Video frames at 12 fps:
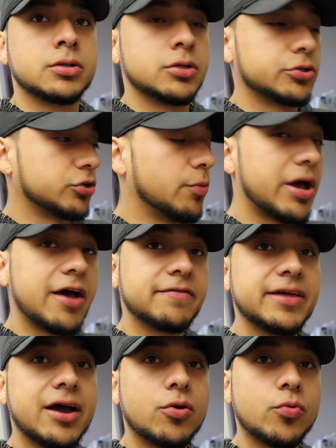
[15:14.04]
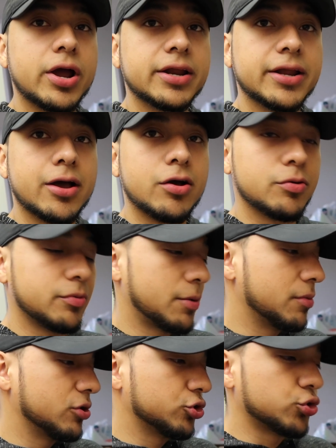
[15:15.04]
So I'm gonna have that right now. I'm
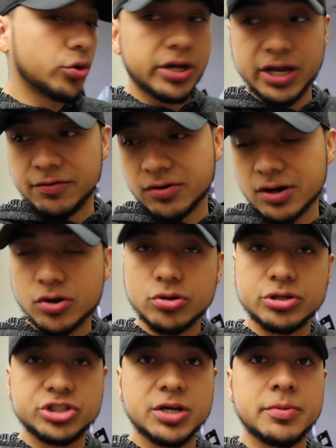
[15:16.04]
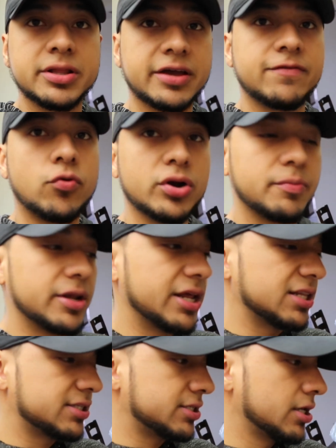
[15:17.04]
gonna enjoy it, and we're gonna go to the gym in like 40
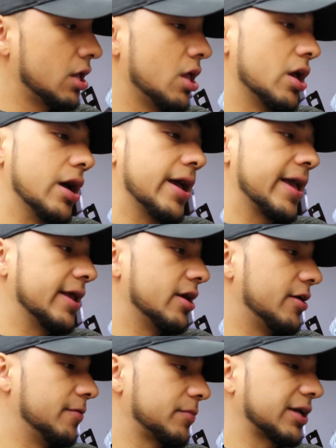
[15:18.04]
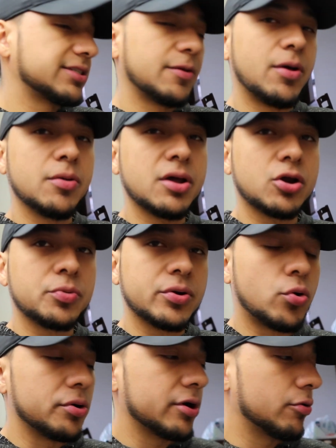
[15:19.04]
minutes. And like I said, I'm probably not gonna
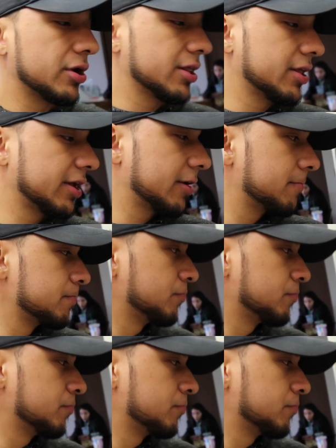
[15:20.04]
record it or anything.